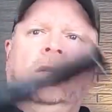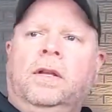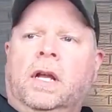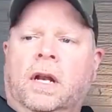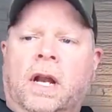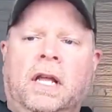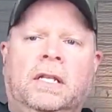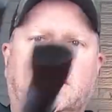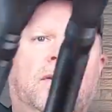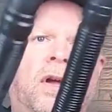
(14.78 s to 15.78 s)
You got a
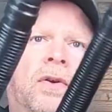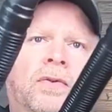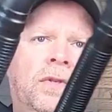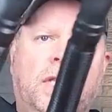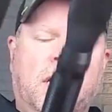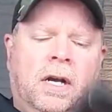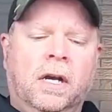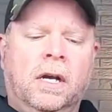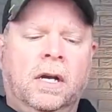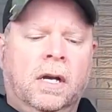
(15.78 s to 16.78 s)
nice little hose there.
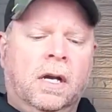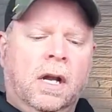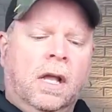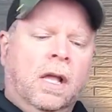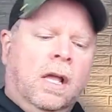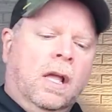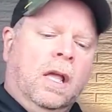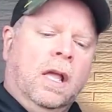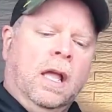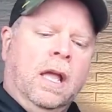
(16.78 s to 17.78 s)

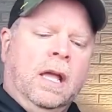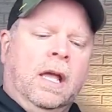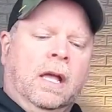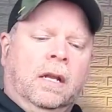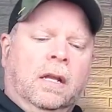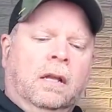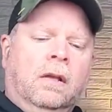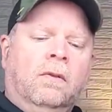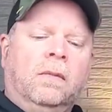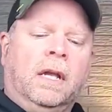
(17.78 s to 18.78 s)
And,
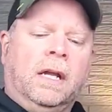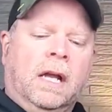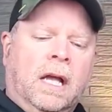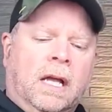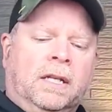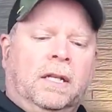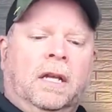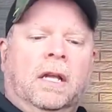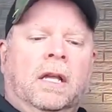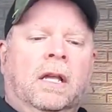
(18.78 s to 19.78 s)
oh my
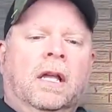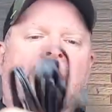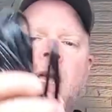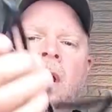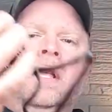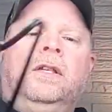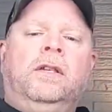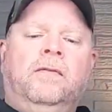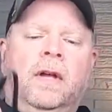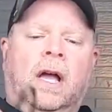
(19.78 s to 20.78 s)
gosh,
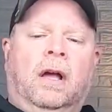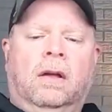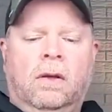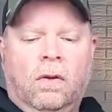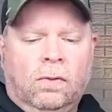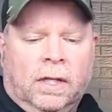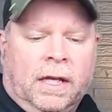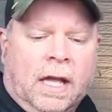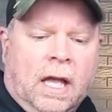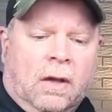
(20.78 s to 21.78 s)
you got, holy
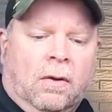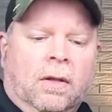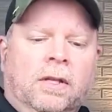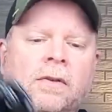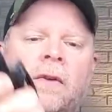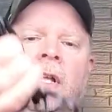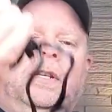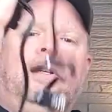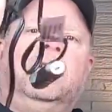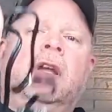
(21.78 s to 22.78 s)
cow, you
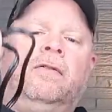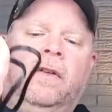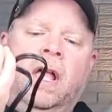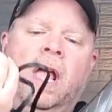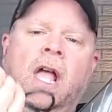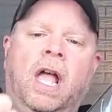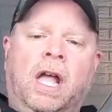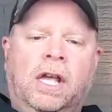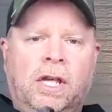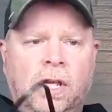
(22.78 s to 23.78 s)
got yourself a
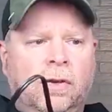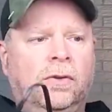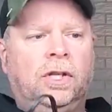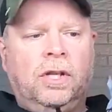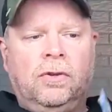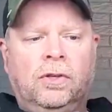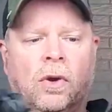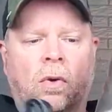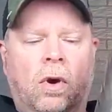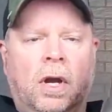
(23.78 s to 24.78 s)
huge, huge
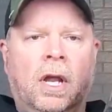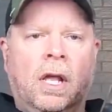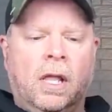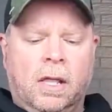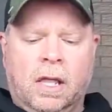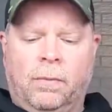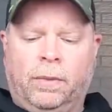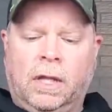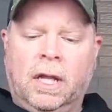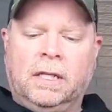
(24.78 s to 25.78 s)
cord that
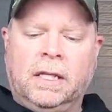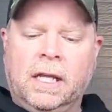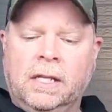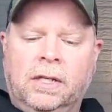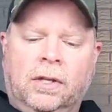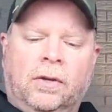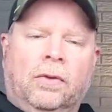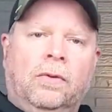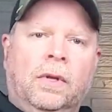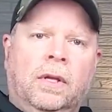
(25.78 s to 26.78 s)
plugs
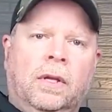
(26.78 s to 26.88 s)
into